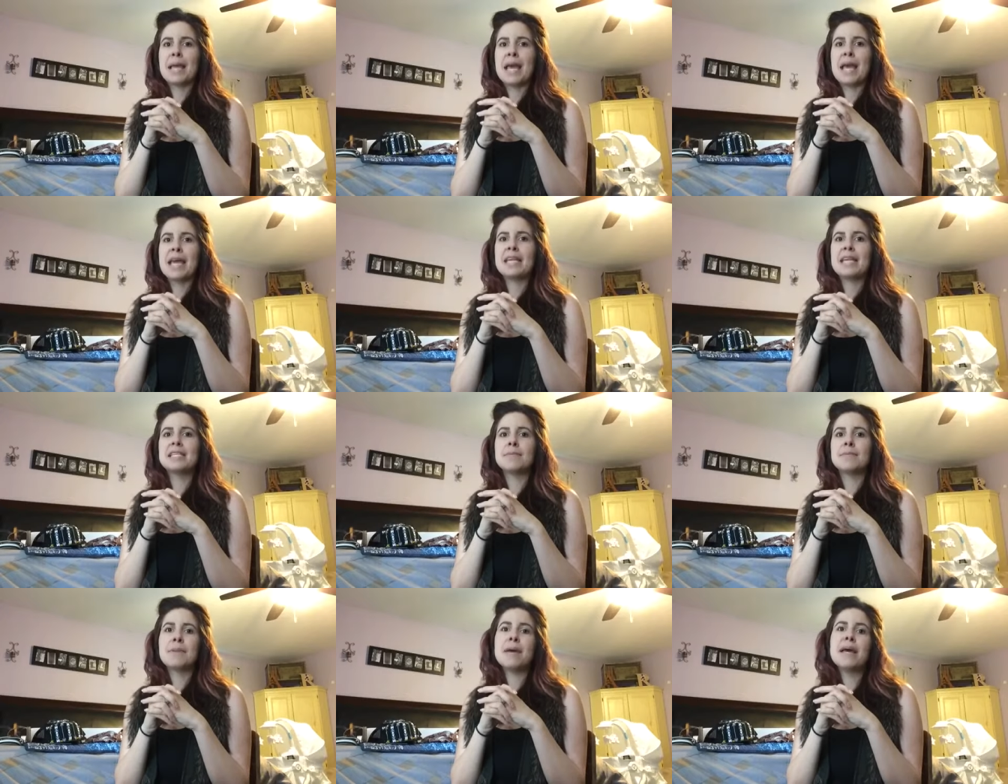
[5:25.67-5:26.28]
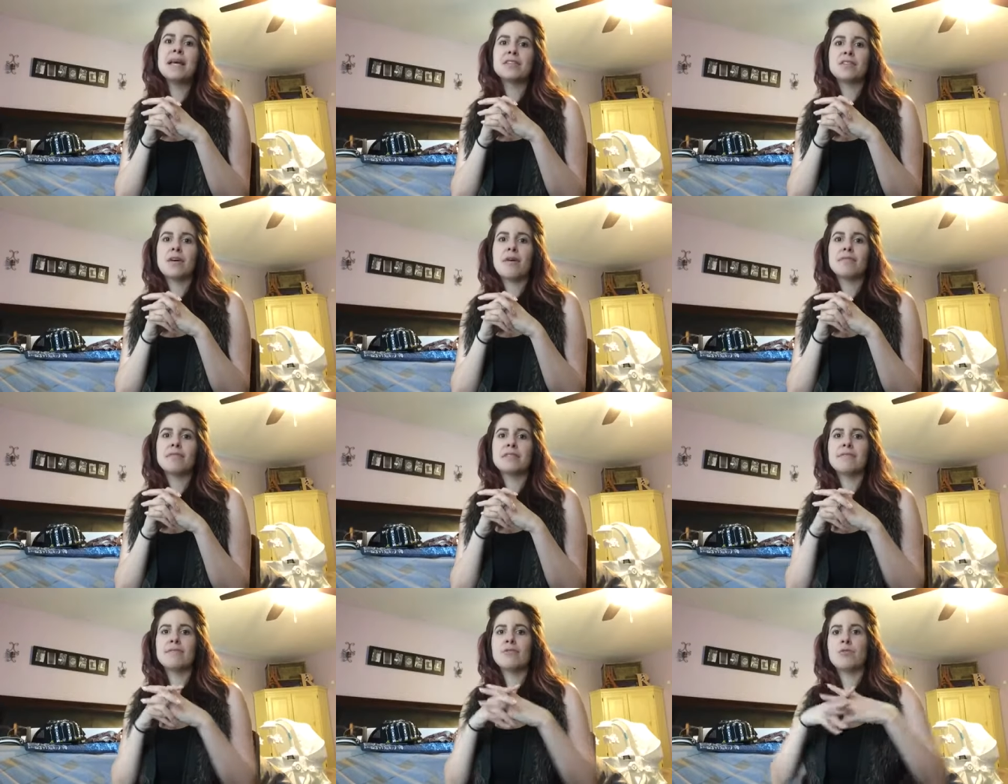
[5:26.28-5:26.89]
And it depends,
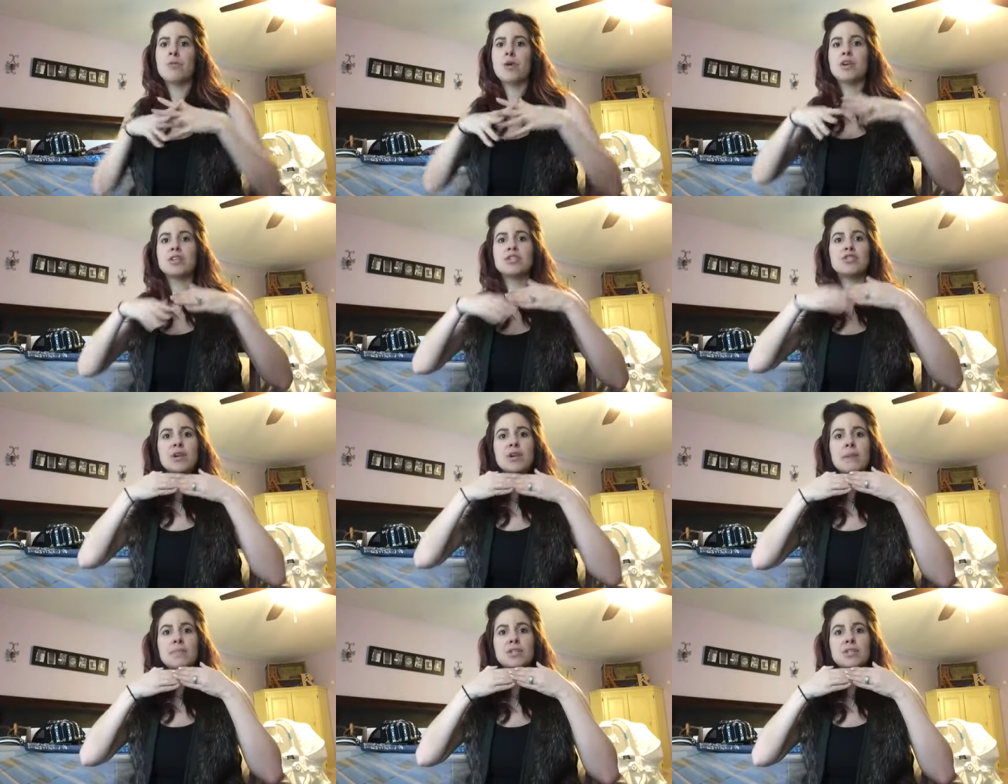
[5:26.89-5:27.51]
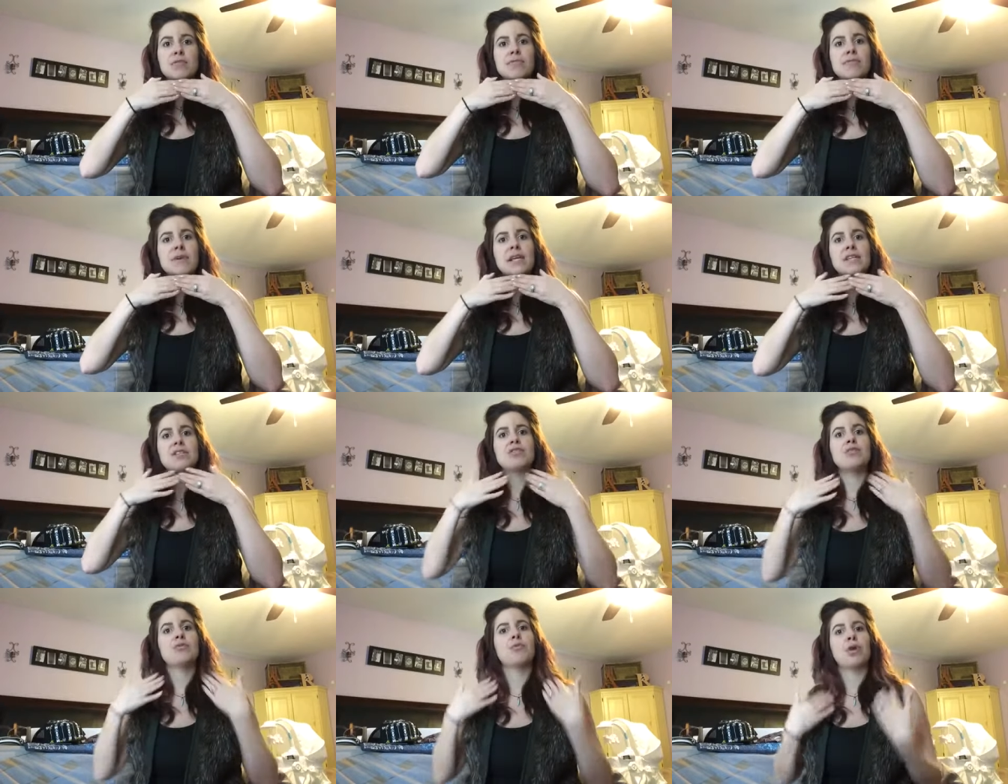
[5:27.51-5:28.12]
obviously, if you wear it straight up to your
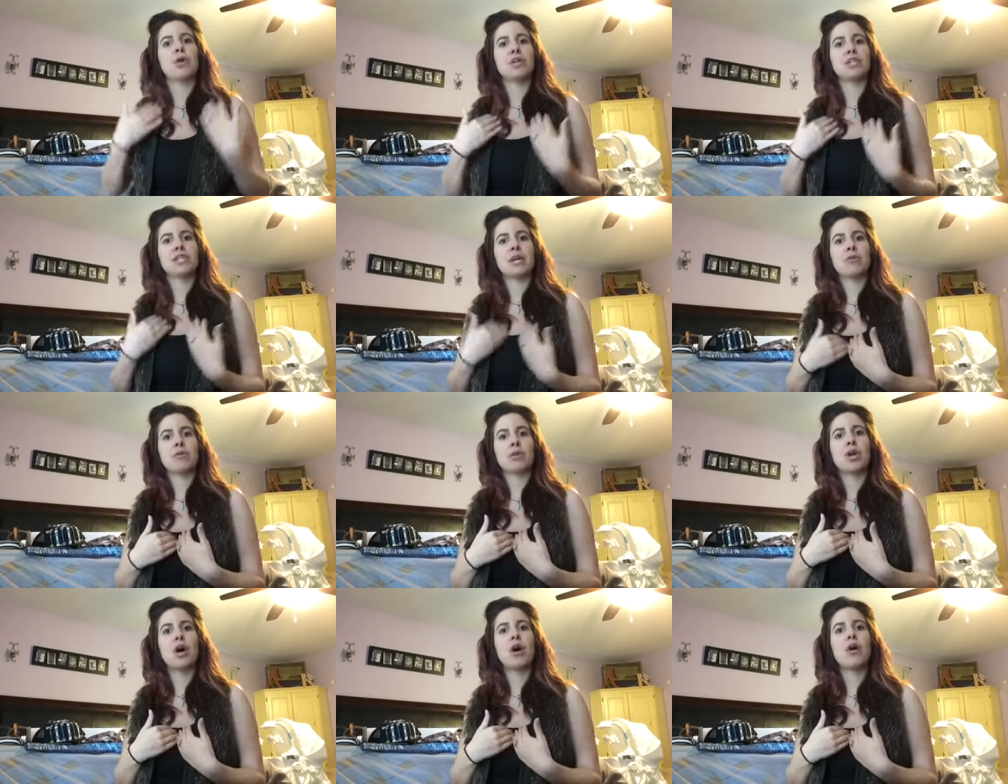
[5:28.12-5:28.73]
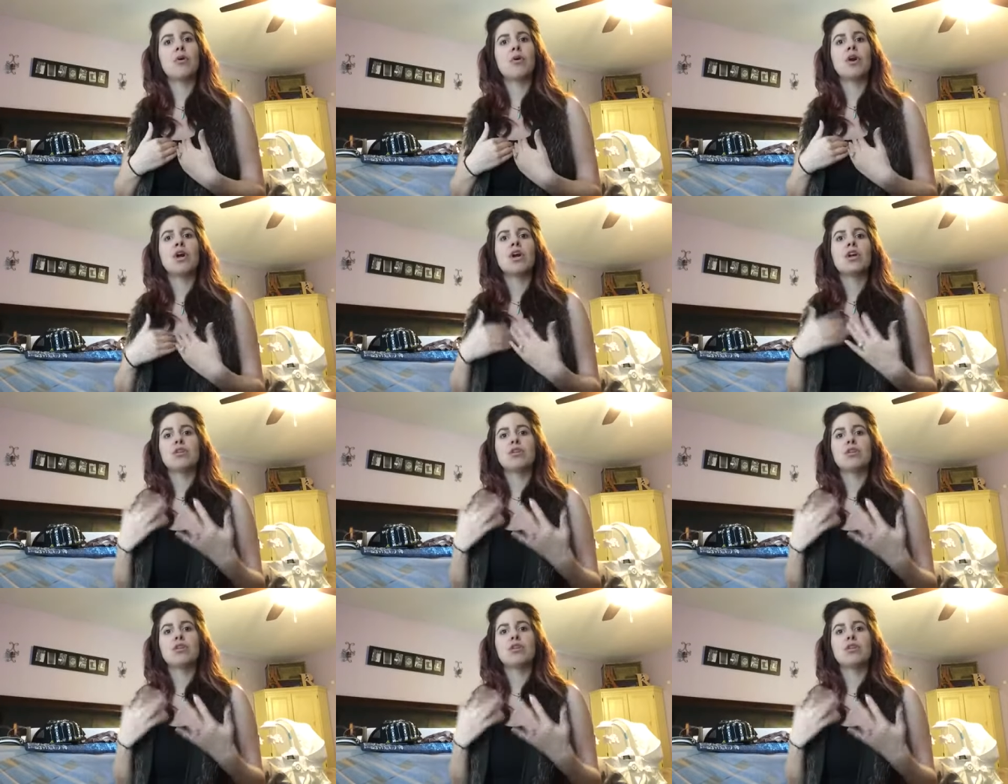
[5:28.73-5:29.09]
face, you wear it down low,